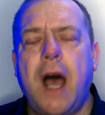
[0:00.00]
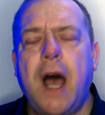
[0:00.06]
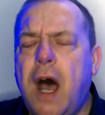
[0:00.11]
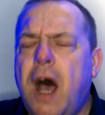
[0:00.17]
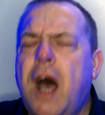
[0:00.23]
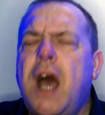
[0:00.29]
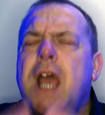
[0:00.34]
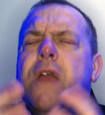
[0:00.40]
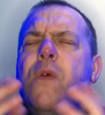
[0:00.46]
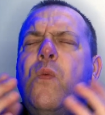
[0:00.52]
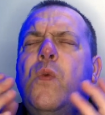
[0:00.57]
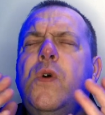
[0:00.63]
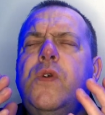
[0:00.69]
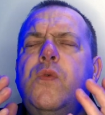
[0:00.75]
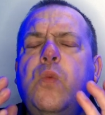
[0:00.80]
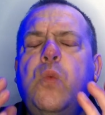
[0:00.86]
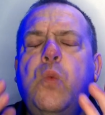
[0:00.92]
I
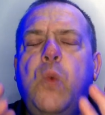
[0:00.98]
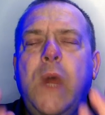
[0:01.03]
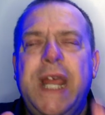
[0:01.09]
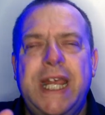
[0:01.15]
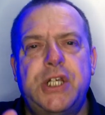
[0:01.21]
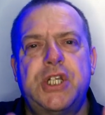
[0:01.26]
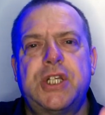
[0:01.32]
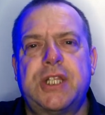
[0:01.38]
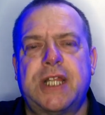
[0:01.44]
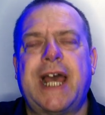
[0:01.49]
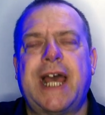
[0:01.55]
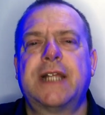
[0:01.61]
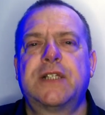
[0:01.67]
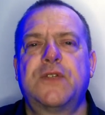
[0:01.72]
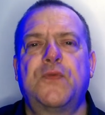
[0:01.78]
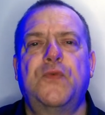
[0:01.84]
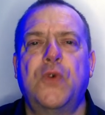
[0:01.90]
would wish
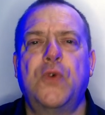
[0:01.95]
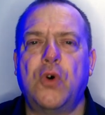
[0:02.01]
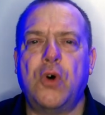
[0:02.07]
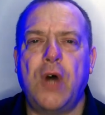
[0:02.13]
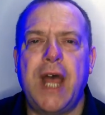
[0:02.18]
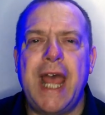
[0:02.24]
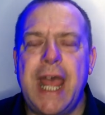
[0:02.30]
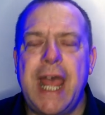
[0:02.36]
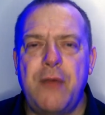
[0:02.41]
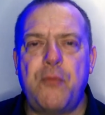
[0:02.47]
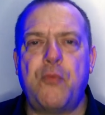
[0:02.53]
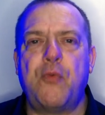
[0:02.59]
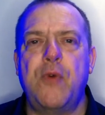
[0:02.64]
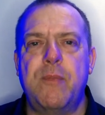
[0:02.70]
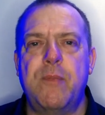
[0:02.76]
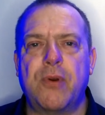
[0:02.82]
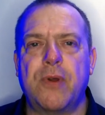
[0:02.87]
that for
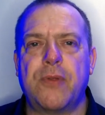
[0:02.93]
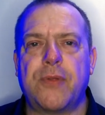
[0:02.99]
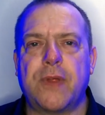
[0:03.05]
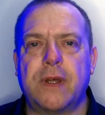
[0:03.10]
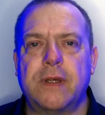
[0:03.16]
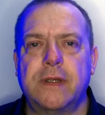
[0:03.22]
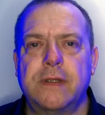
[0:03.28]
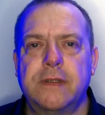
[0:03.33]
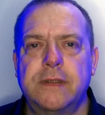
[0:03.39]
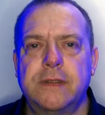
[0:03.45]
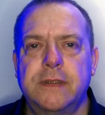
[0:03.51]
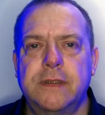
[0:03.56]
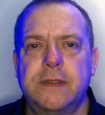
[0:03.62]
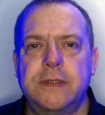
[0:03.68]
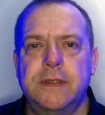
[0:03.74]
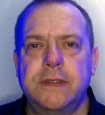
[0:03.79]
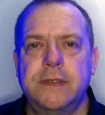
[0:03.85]
every brother.
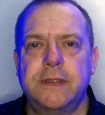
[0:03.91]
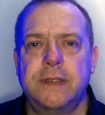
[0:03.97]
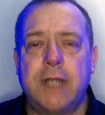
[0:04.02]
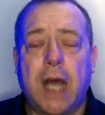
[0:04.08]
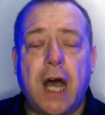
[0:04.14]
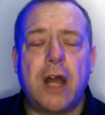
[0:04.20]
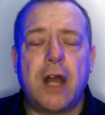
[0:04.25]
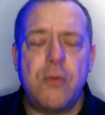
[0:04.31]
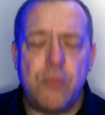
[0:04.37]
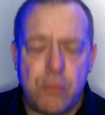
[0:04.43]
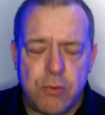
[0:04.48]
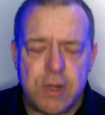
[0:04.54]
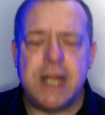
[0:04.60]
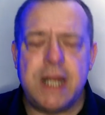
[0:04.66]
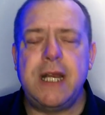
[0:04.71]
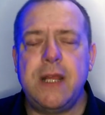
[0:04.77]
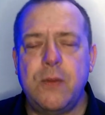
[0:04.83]
I
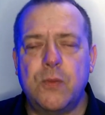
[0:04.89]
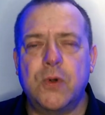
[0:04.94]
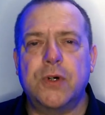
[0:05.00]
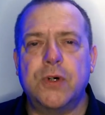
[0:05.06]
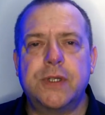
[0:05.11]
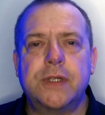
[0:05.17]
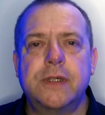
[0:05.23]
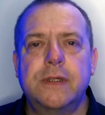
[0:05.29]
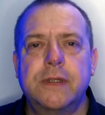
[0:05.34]
really would.